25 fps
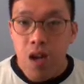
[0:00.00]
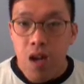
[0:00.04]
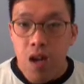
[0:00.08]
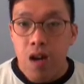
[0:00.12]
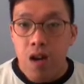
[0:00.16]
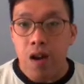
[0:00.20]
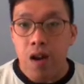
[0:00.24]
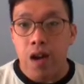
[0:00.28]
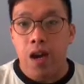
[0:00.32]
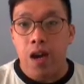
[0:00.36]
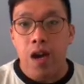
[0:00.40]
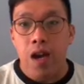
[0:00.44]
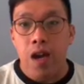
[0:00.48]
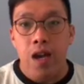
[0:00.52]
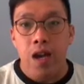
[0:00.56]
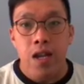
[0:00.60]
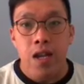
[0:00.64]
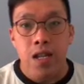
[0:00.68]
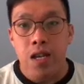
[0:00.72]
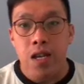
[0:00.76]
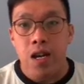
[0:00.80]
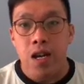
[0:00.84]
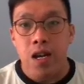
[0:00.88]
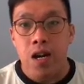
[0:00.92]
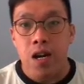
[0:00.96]
right?
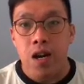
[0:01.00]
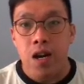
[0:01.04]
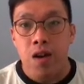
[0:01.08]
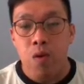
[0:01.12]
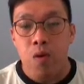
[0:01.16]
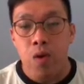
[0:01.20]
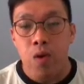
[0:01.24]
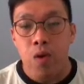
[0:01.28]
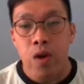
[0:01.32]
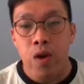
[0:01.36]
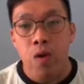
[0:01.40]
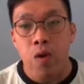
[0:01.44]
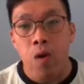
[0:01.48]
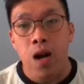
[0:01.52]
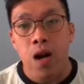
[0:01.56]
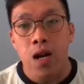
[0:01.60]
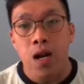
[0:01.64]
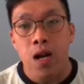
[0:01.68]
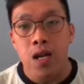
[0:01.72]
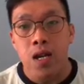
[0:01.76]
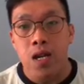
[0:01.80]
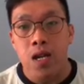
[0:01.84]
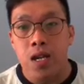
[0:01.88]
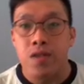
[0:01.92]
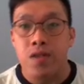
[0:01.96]
And Hui
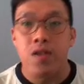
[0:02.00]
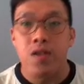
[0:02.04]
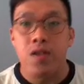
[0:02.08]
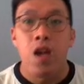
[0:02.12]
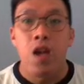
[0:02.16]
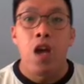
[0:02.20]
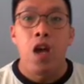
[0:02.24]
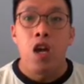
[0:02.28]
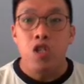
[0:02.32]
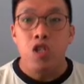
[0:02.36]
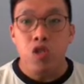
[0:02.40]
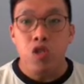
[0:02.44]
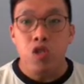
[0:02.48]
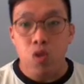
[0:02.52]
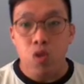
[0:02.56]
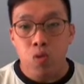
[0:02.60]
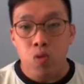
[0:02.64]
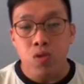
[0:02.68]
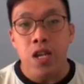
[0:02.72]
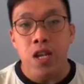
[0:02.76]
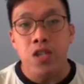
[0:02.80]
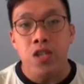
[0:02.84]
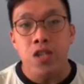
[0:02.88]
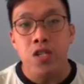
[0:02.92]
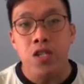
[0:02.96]
Huang is 2
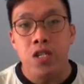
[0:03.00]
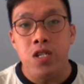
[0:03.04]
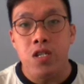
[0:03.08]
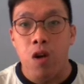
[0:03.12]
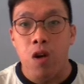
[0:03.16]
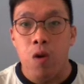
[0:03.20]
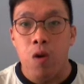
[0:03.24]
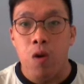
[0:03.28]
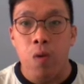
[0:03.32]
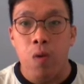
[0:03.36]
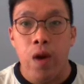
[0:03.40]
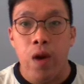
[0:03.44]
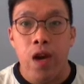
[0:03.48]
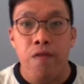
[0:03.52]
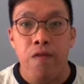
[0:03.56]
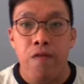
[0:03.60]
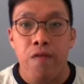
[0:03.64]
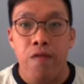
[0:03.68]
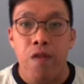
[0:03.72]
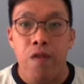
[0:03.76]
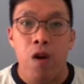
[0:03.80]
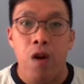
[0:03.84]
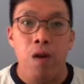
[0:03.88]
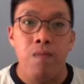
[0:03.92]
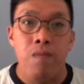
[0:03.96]
stations away
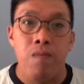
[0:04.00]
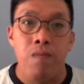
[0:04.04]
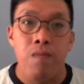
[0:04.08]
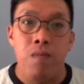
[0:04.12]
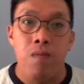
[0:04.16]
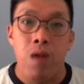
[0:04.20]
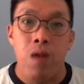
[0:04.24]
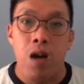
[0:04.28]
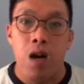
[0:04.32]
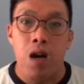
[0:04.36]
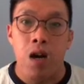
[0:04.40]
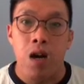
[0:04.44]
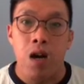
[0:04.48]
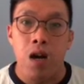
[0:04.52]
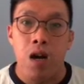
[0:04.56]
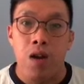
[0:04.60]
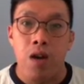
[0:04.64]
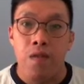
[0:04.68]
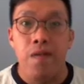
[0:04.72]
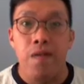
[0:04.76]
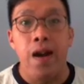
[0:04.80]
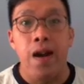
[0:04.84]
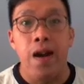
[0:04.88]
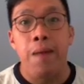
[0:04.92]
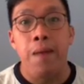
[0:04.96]
from
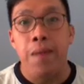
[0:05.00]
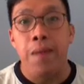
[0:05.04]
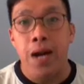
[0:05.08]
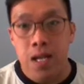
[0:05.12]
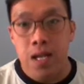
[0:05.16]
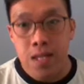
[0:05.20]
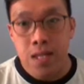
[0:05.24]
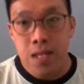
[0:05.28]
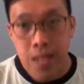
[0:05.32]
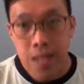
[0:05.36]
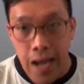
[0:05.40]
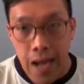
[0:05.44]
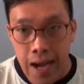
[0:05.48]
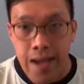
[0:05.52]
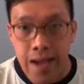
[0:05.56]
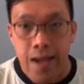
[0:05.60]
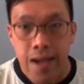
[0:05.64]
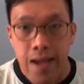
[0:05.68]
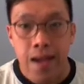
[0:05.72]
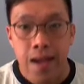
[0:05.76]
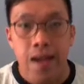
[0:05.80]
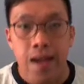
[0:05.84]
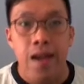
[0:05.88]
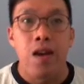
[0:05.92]
Rama 9,